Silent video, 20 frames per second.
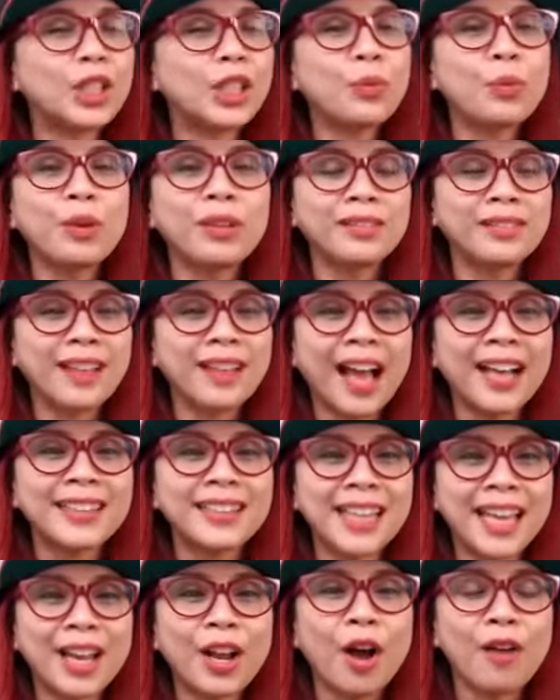she will
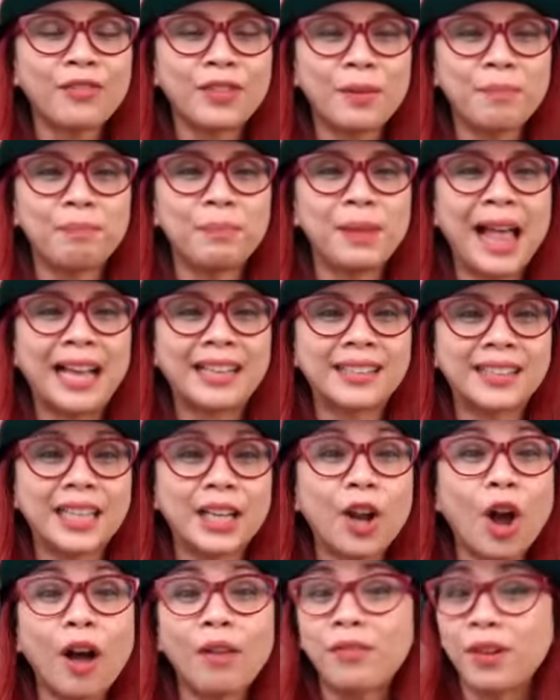not take off the
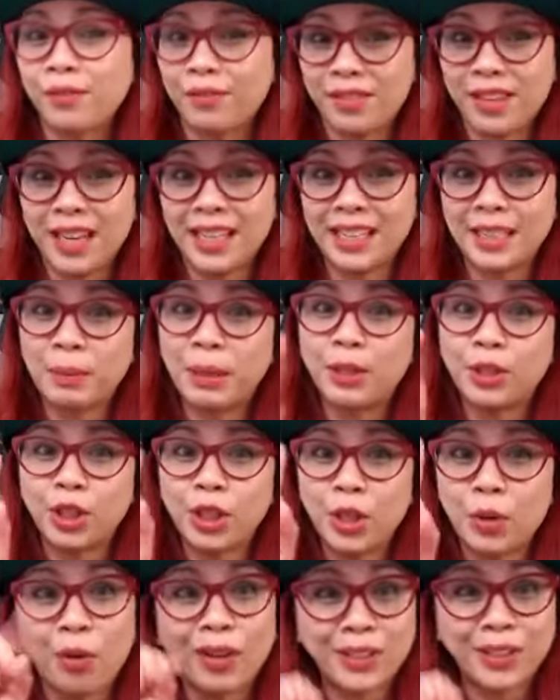plastic off of things because
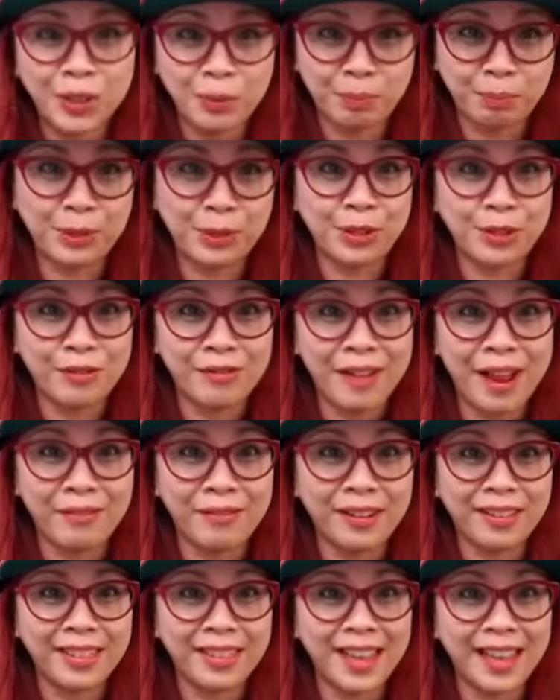she wants to preserve
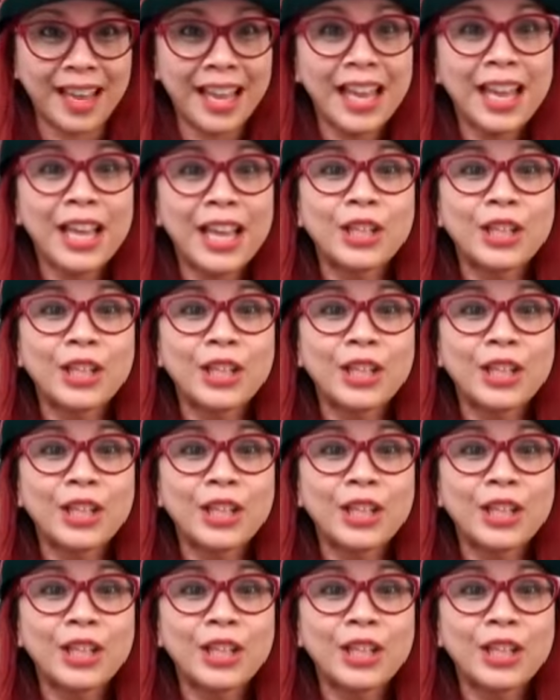everything.